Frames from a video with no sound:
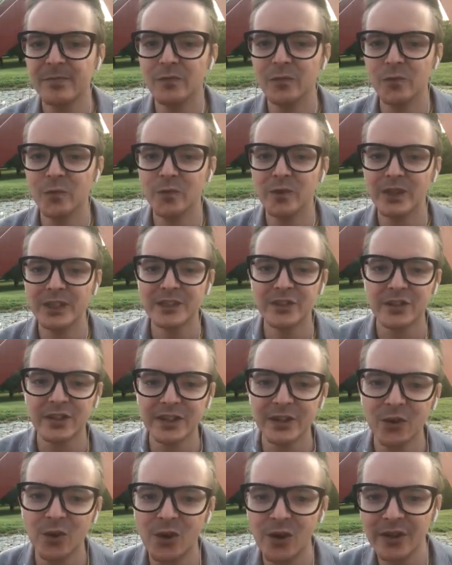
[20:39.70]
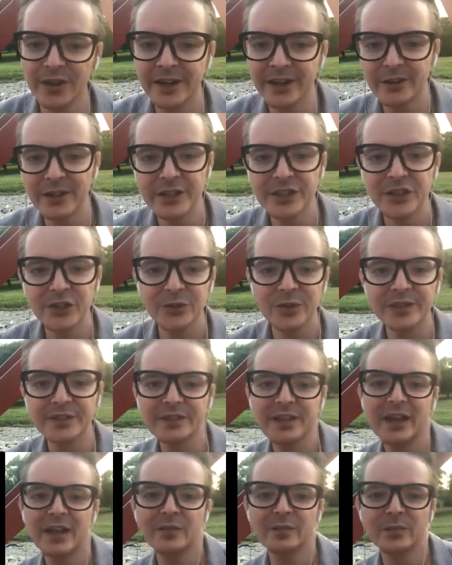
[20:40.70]
literally all there is to it,
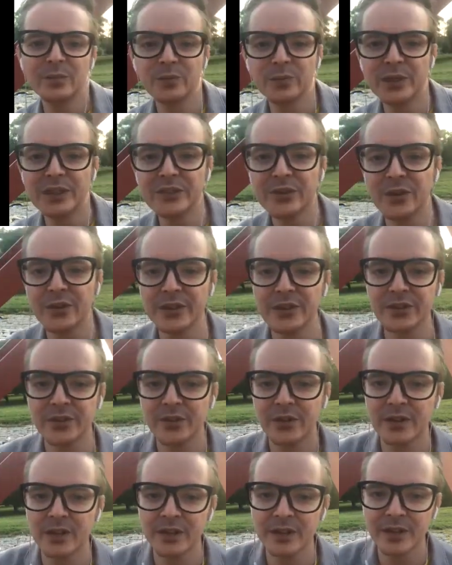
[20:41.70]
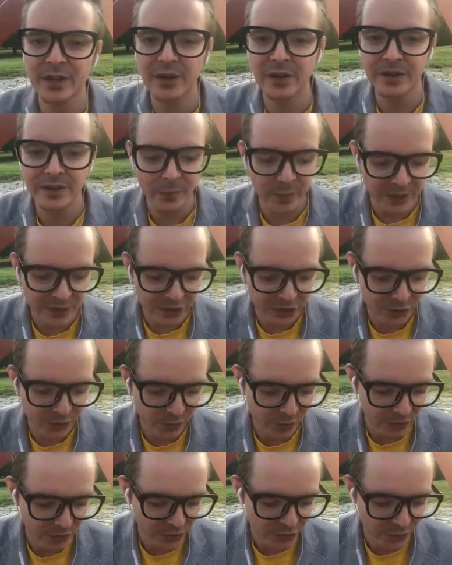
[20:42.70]
and Bitcoin is currently the best
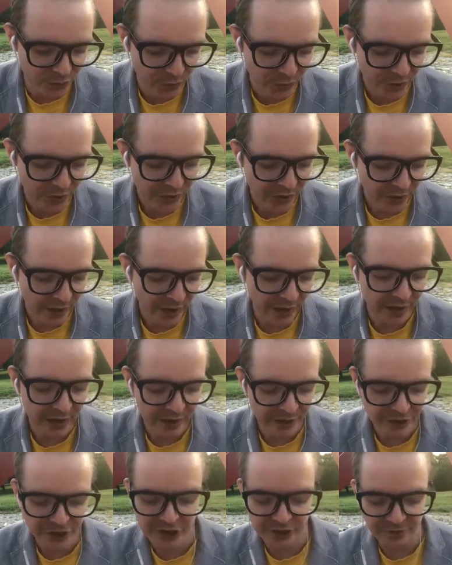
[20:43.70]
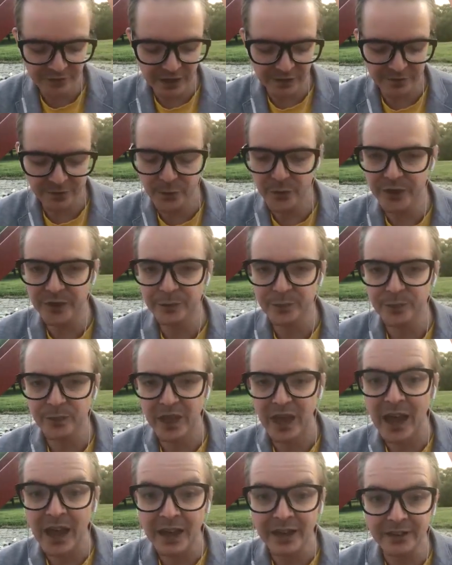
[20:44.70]
tool to achieve that for me.
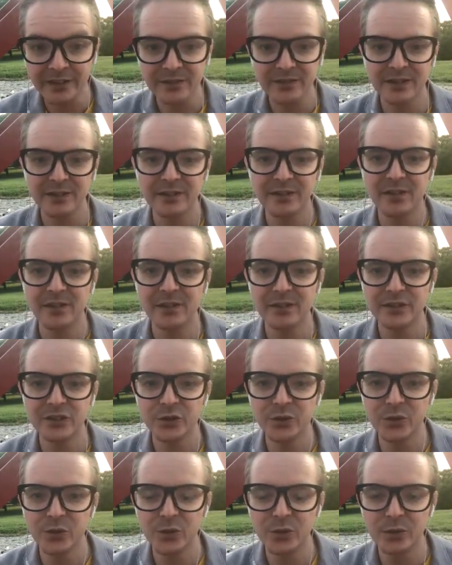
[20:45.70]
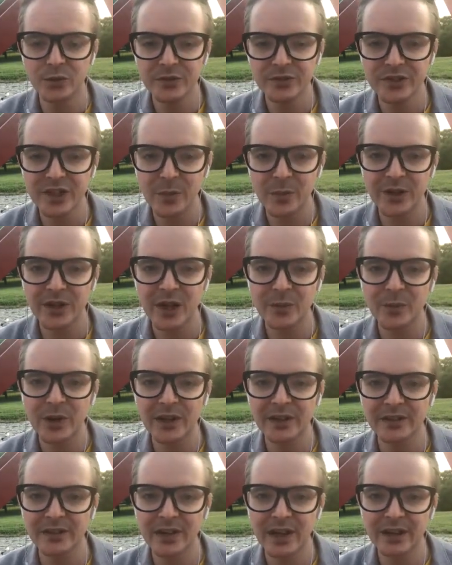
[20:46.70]
And to sum it up
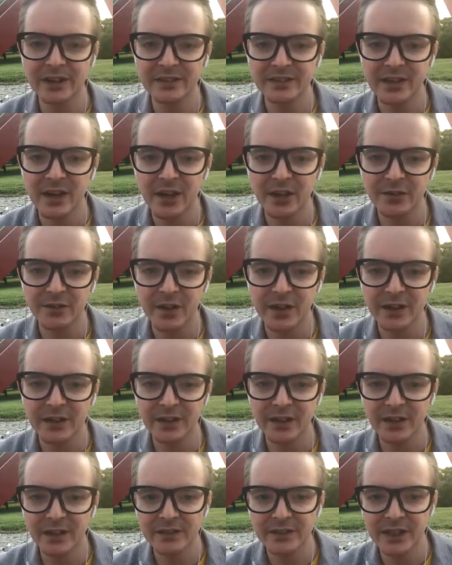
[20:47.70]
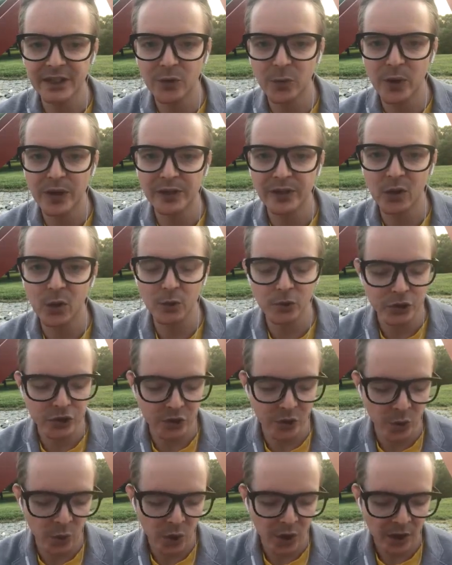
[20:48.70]
and kind of like take away the whole
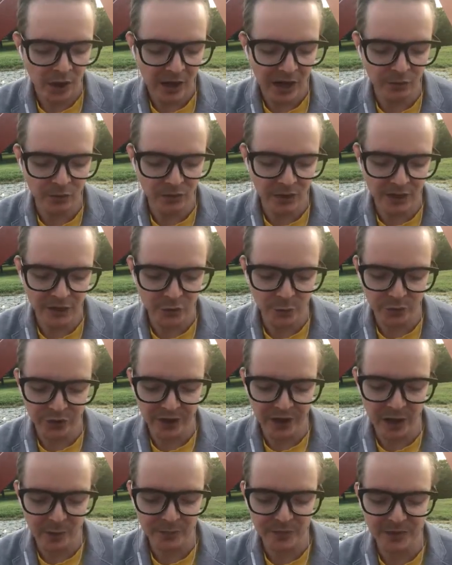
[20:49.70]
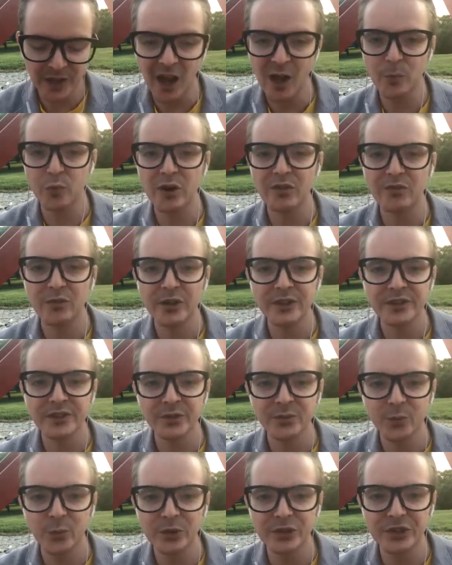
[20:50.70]
show, I would like to bring up time
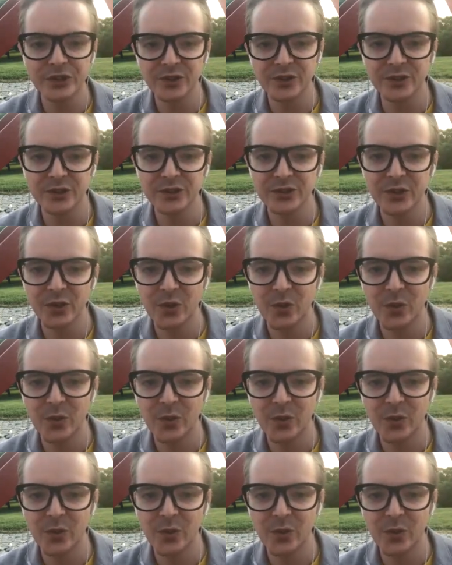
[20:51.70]
preference, which is also